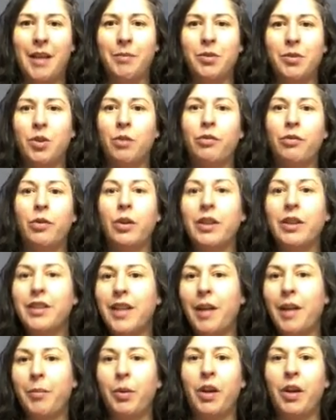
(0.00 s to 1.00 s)
So for
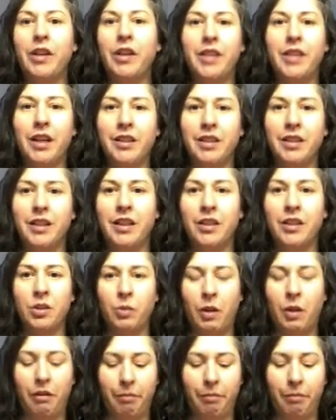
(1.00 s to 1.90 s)
example, a dozen is 12